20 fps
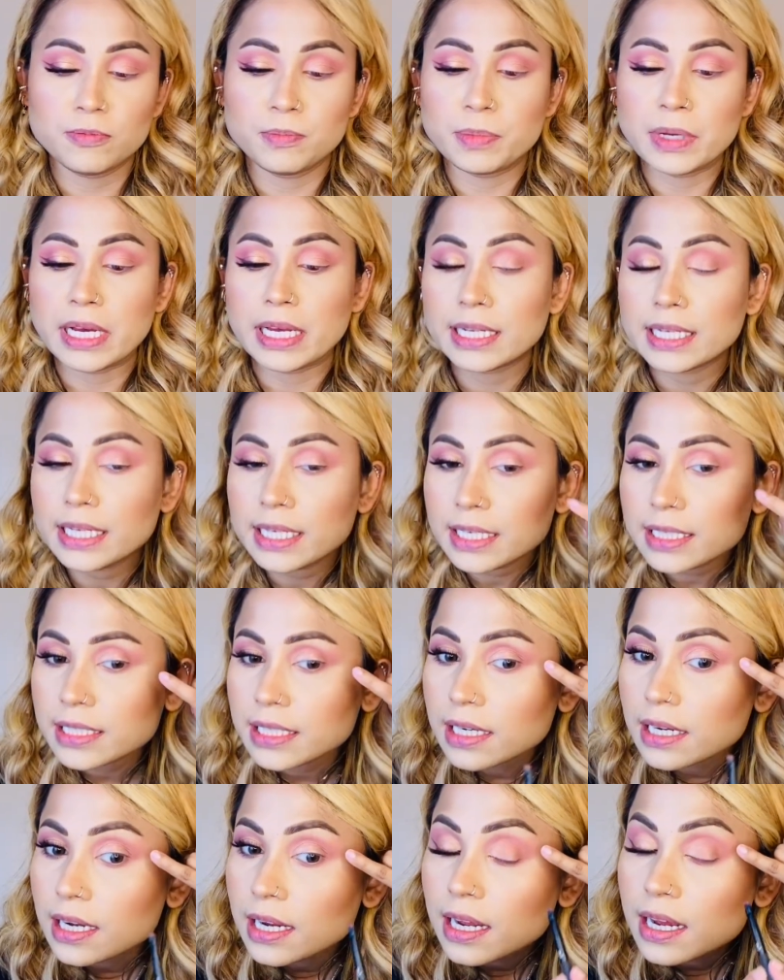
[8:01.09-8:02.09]
palette,
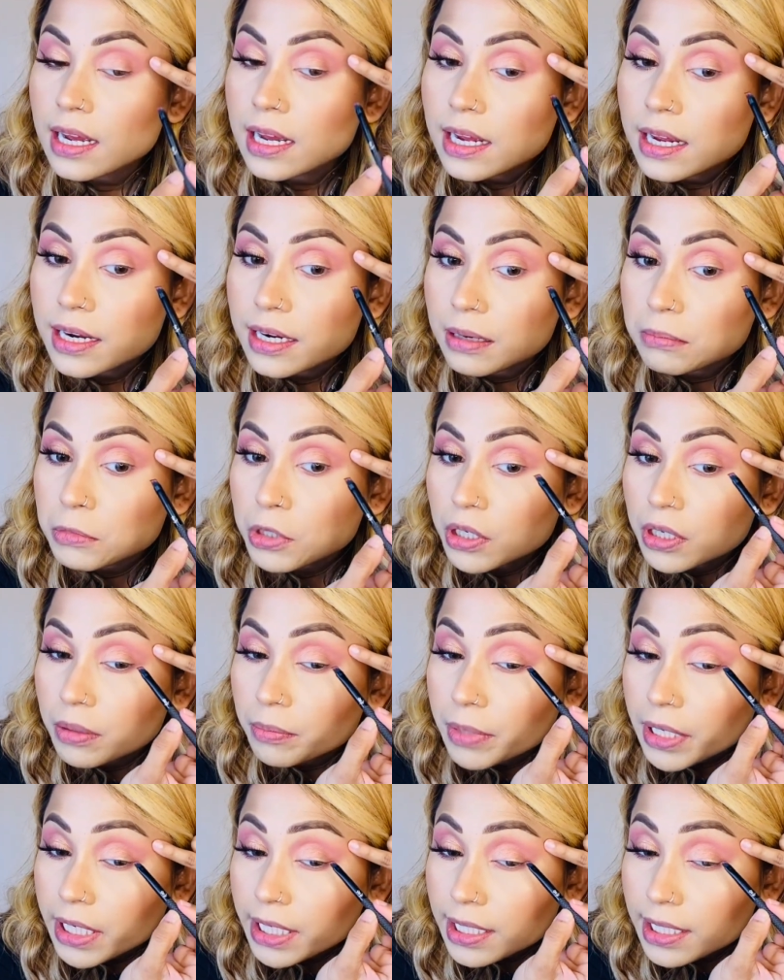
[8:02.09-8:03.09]
and I'm gonna
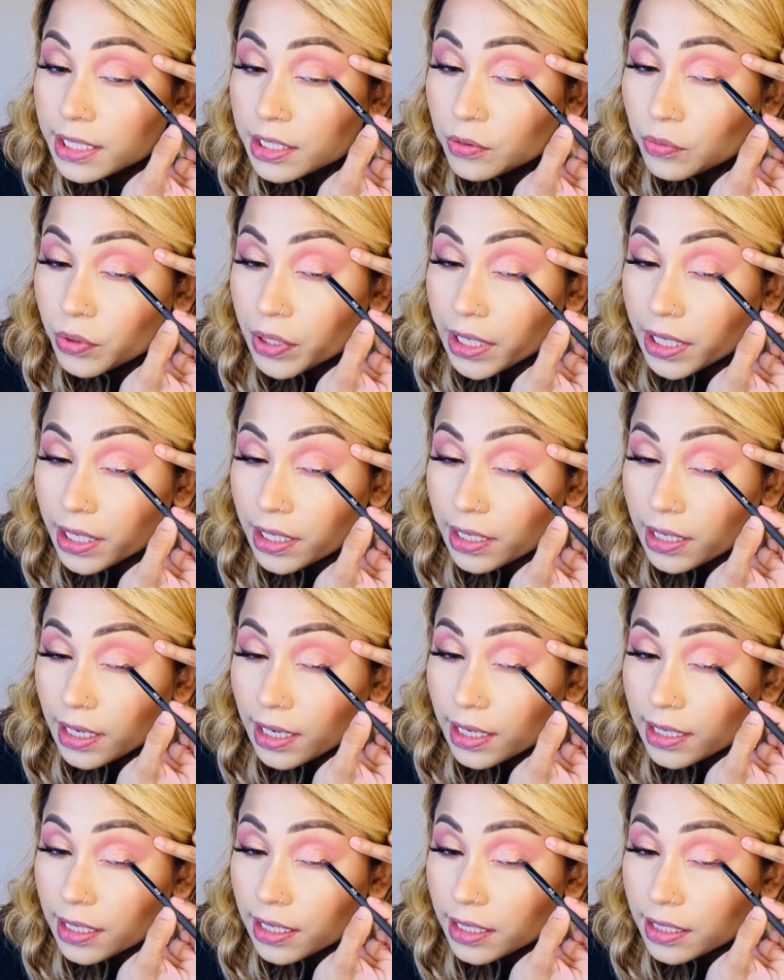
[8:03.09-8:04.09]
make like a wing
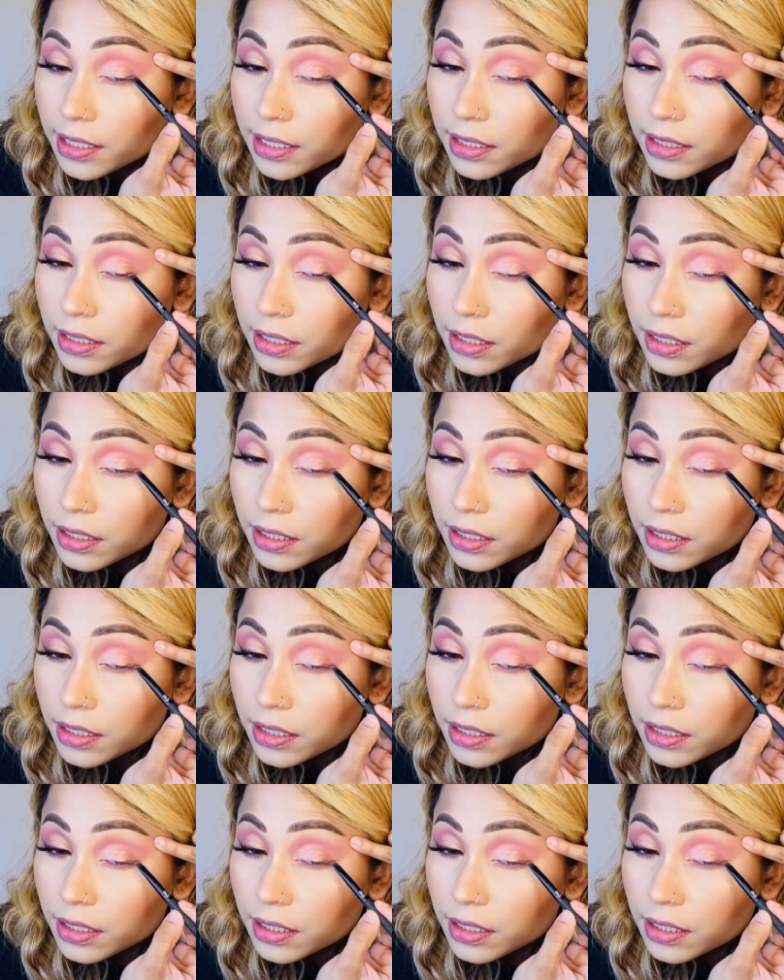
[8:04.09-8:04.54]
eyeliner.